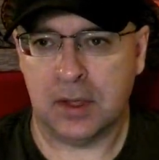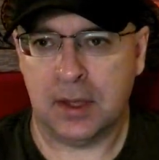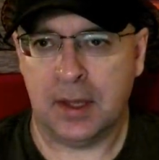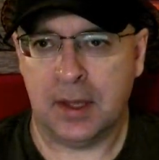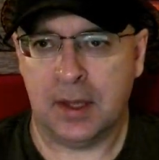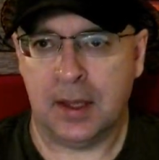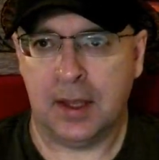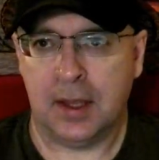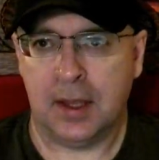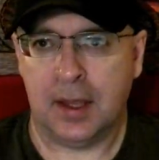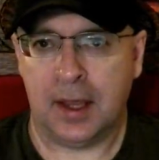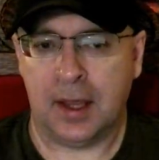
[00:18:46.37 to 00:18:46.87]

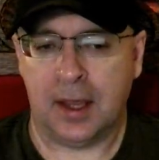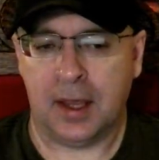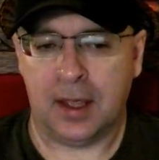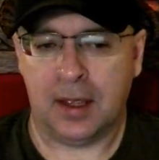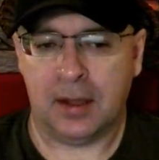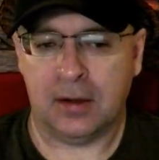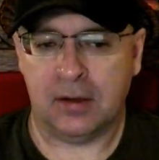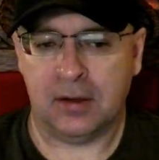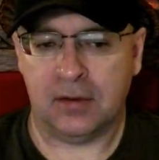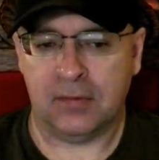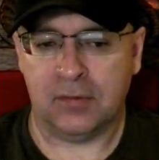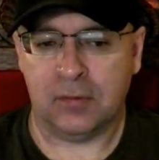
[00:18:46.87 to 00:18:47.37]
And
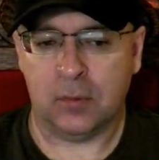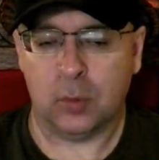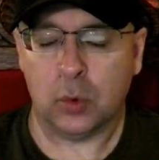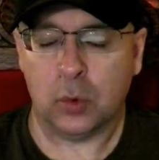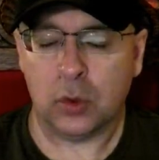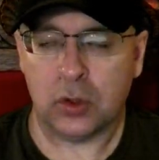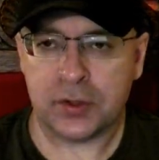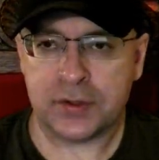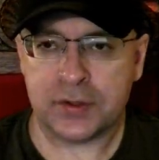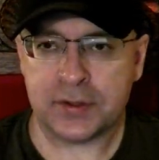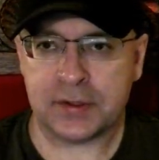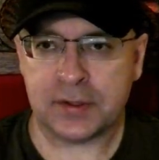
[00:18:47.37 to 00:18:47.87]
even
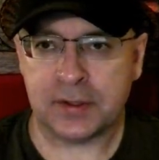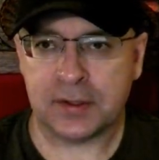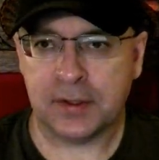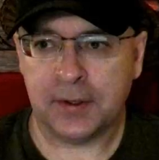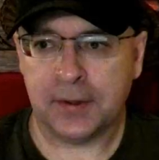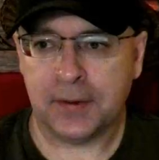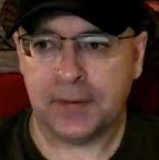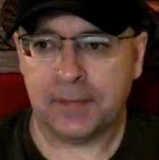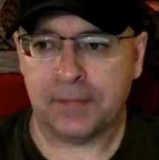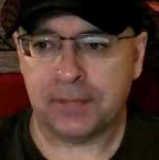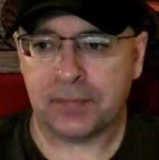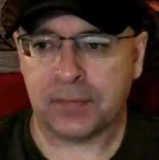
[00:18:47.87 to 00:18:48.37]
worse,
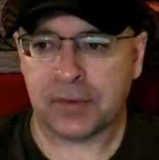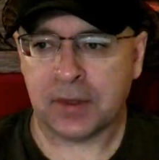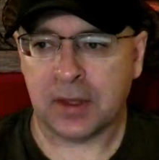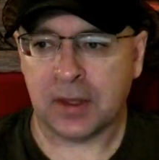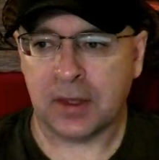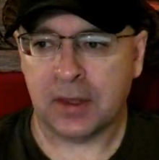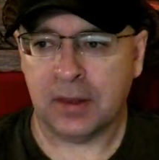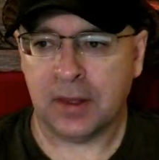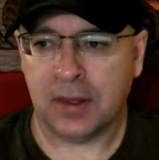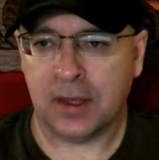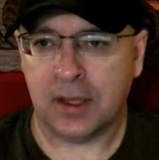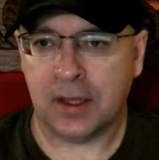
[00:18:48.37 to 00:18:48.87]

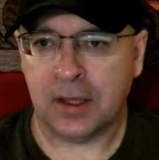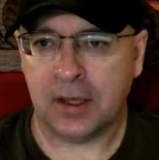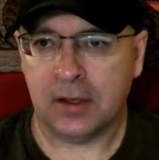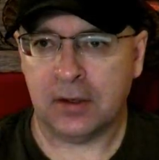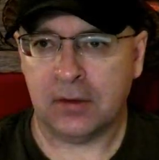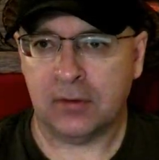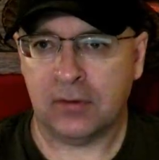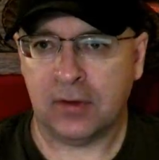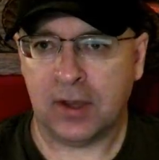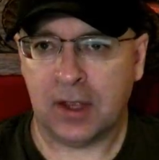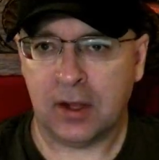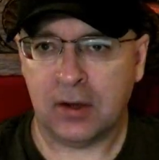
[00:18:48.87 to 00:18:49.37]
they
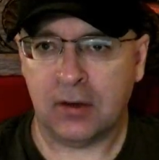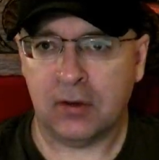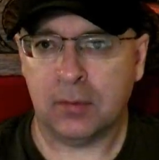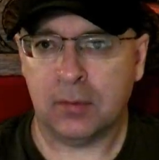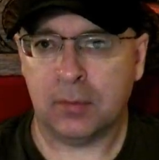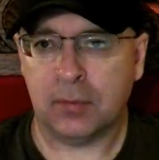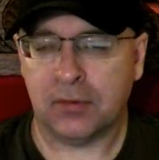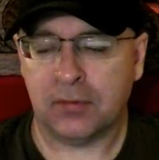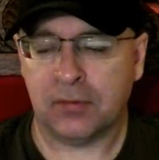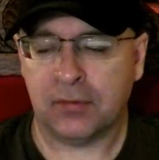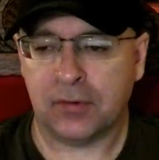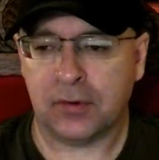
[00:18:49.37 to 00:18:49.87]
tend to
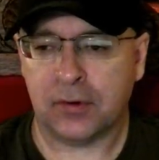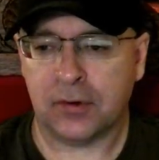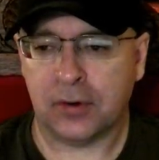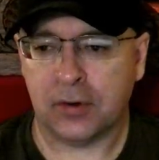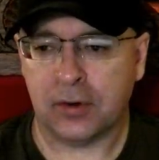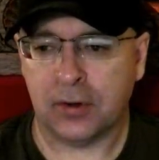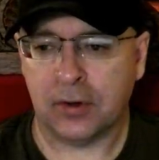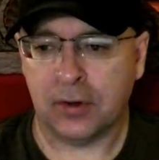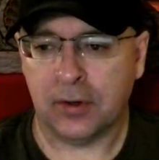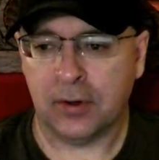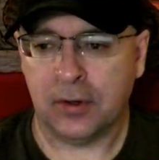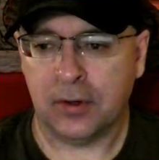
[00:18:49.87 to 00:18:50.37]
prefer
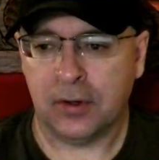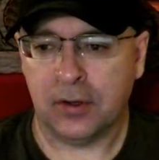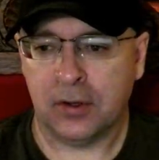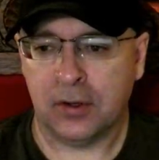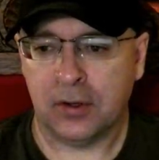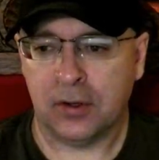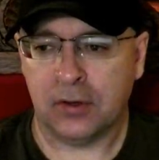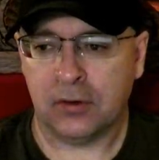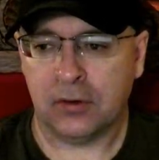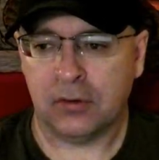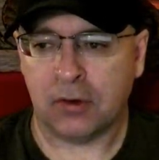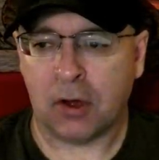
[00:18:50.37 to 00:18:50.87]

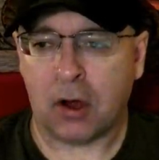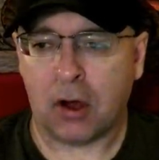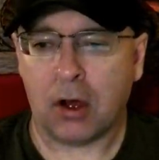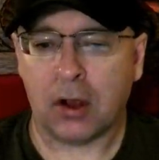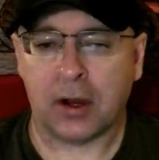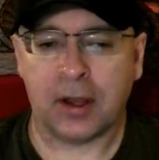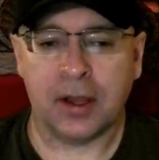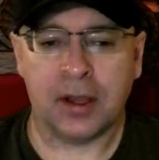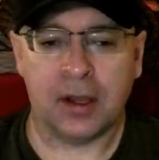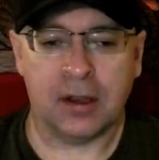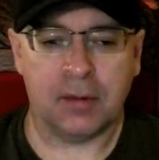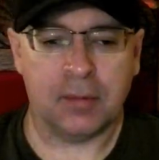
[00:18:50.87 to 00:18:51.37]
talking
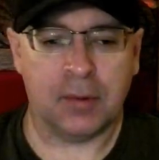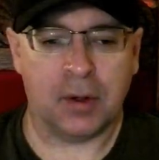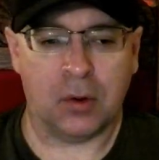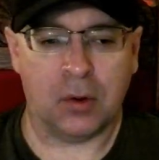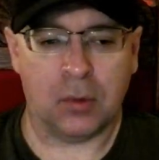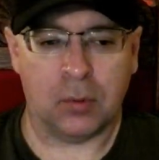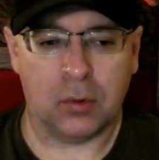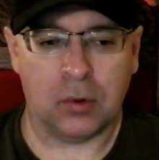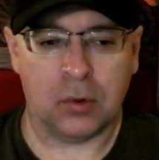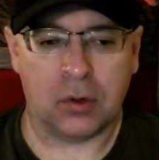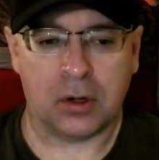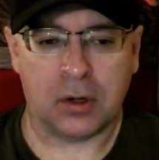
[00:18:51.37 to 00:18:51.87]
about
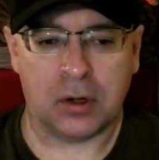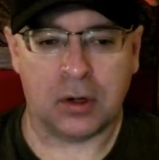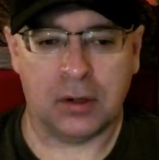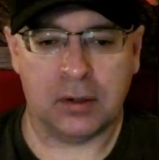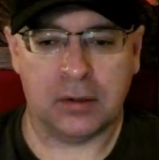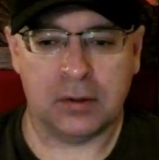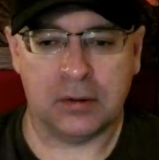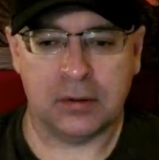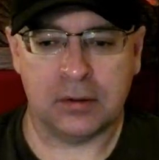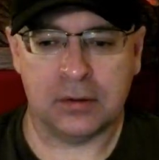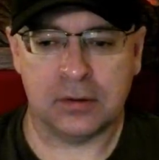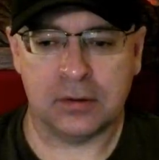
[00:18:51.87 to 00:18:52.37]
work
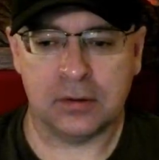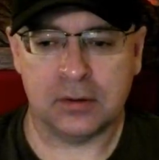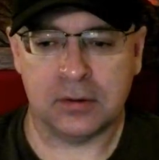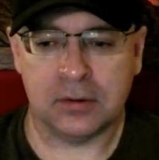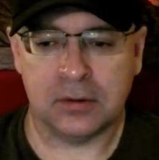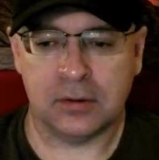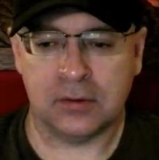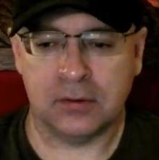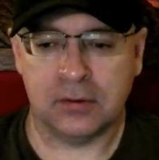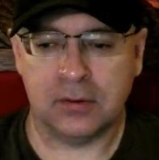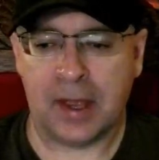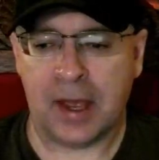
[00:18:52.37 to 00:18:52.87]
to
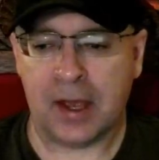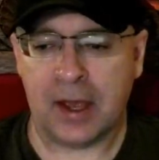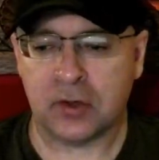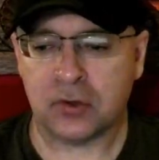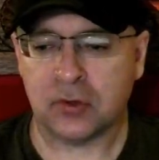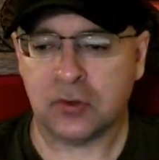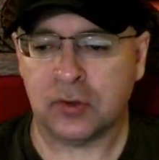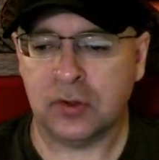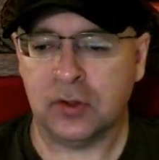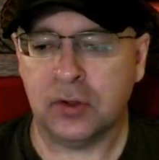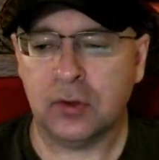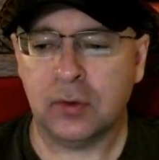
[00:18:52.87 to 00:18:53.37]
actually
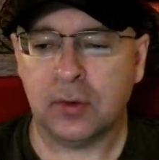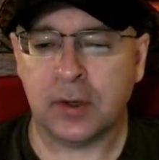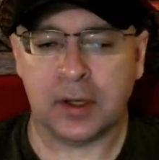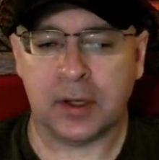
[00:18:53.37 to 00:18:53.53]
doing it.